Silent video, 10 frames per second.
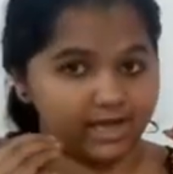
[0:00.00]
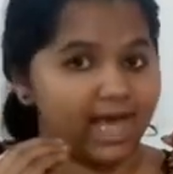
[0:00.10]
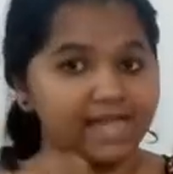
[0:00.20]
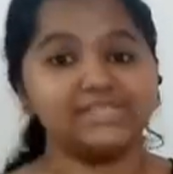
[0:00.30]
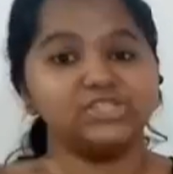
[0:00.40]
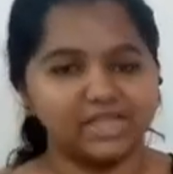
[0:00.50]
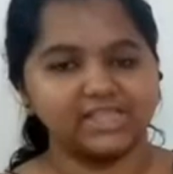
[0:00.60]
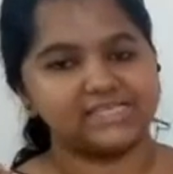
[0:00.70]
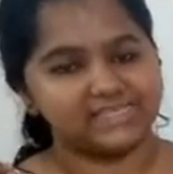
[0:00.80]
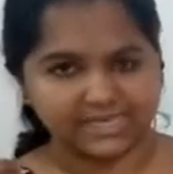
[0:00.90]
antigen that
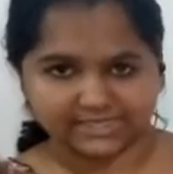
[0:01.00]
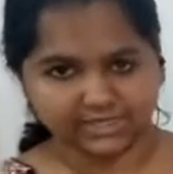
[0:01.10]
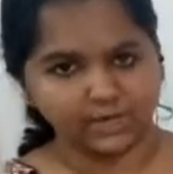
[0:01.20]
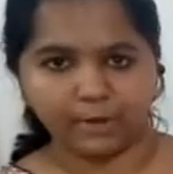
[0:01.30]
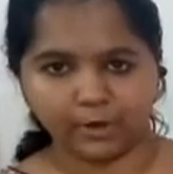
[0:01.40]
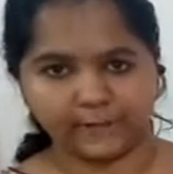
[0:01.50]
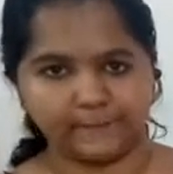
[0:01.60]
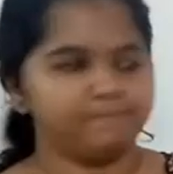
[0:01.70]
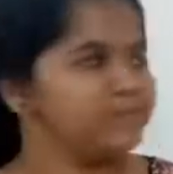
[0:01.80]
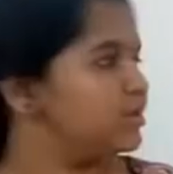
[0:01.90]
is entered your body.
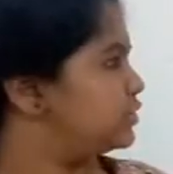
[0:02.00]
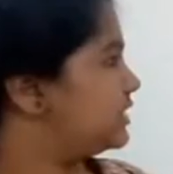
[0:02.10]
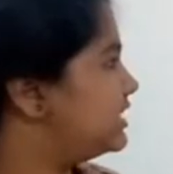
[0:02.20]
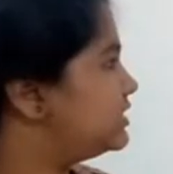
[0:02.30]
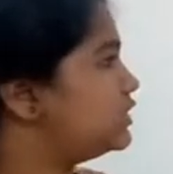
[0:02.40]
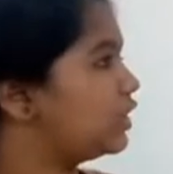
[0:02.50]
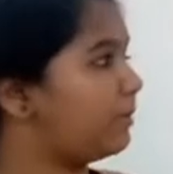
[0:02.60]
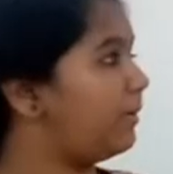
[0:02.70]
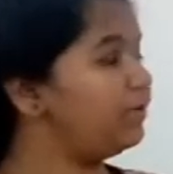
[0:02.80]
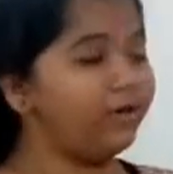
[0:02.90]
So that is to talk
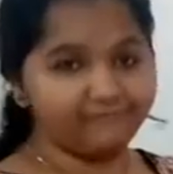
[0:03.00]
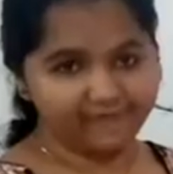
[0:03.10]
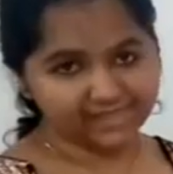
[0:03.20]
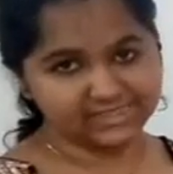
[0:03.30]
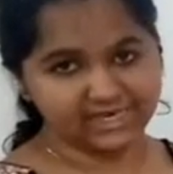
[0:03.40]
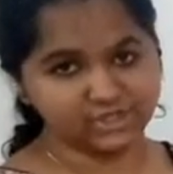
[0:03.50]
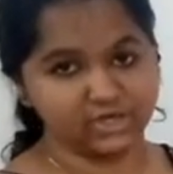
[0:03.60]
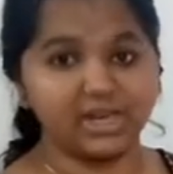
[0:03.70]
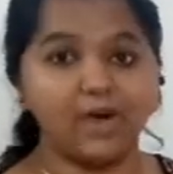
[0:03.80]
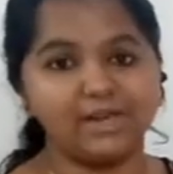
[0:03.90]
about vaccination.
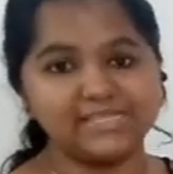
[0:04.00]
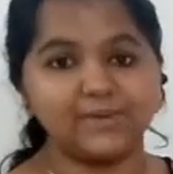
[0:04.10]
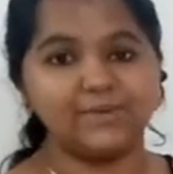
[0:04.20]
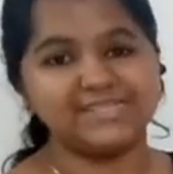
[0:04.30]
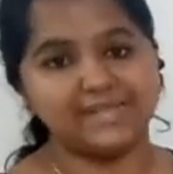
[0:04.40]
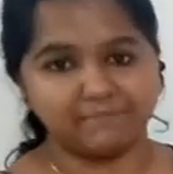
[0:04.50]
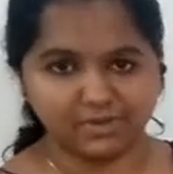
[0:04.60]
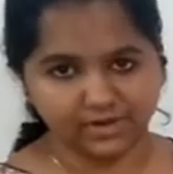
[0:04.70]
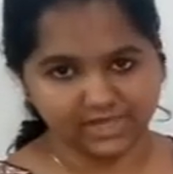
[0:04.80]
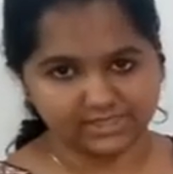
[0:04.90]
Now let's say what is
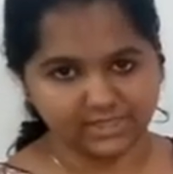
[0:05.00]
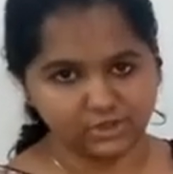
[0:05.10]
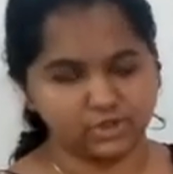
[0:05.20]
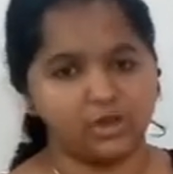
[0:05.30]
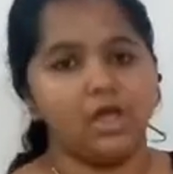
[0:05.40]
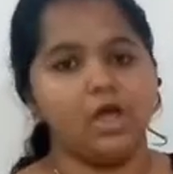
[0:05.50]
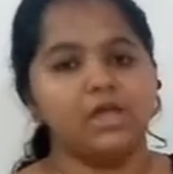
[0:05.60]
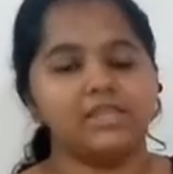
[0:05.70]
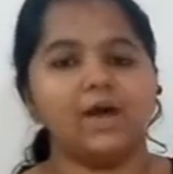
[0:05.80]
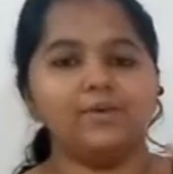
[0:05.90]
immunization.
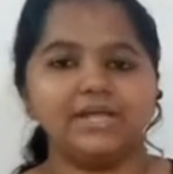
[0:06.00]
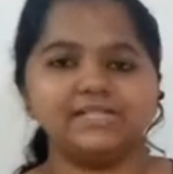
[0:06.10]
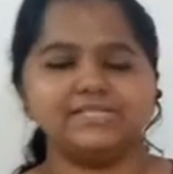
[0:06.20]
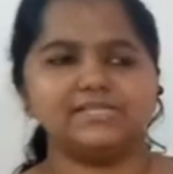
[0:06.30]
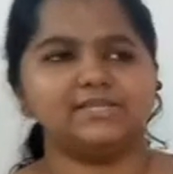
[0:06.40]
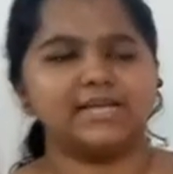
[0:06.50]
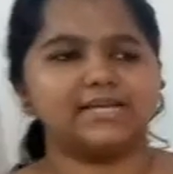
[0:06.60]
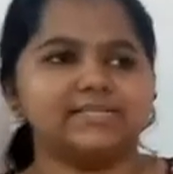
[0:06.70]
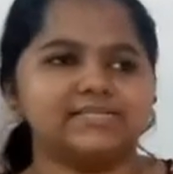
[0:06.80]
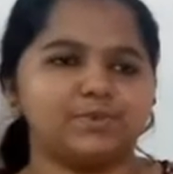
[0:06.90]
Now let's take the
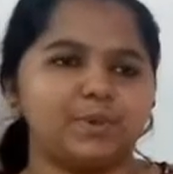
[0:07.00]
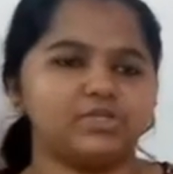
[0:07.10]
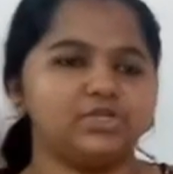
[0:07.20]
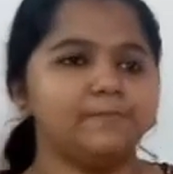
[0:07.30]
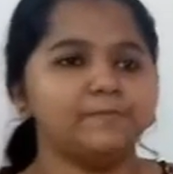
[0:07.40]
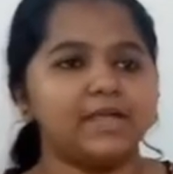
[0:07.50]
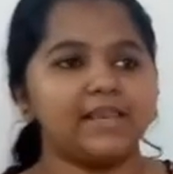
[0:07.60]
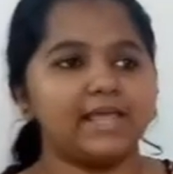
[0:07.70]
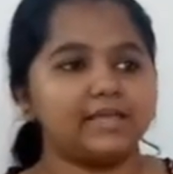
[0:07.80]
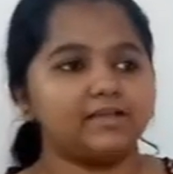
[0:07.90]
situation
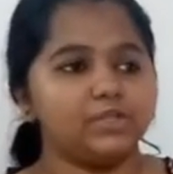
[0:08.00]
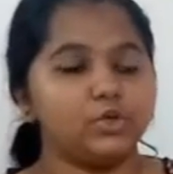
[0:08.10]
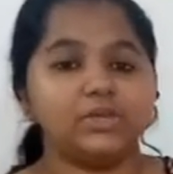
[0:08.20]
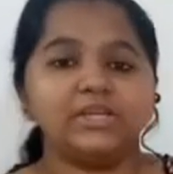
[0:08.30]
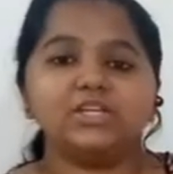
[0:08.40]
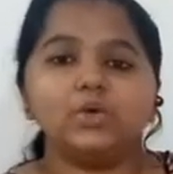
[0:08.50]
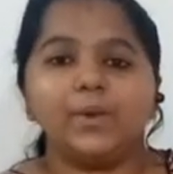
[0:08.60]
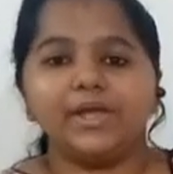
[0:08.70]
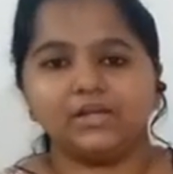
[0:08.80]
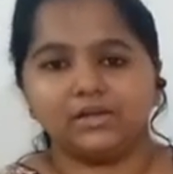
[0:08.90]
like you need
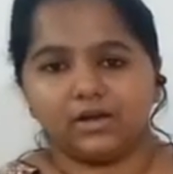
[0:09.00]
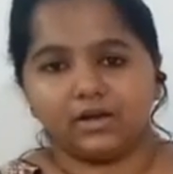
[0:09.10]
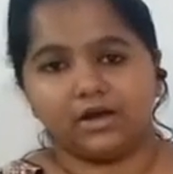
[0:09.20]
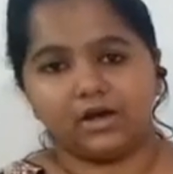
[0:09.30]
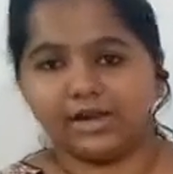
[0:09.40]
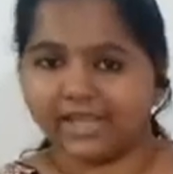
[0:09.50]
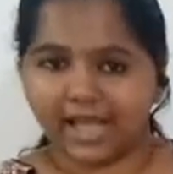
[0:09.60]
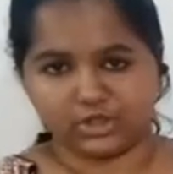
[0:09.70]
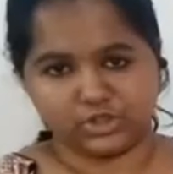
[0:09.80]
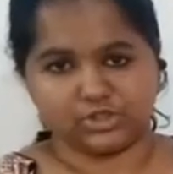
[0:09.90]
quick
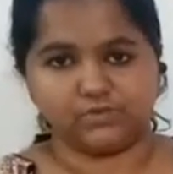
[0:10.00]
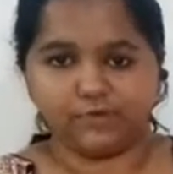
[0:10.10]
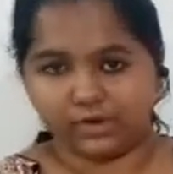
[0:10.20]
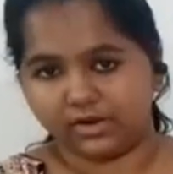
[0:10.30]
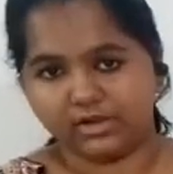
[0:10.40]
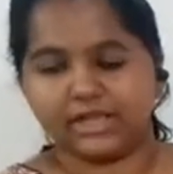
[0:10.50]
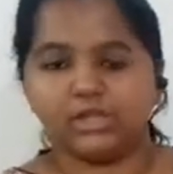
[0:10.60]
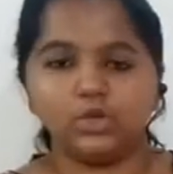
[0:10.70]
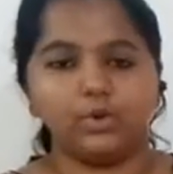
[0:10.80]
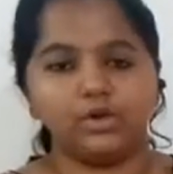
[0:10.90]
reactions for, like
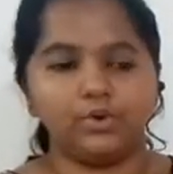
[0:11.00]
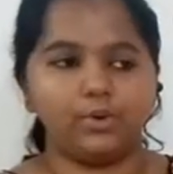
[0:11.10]
you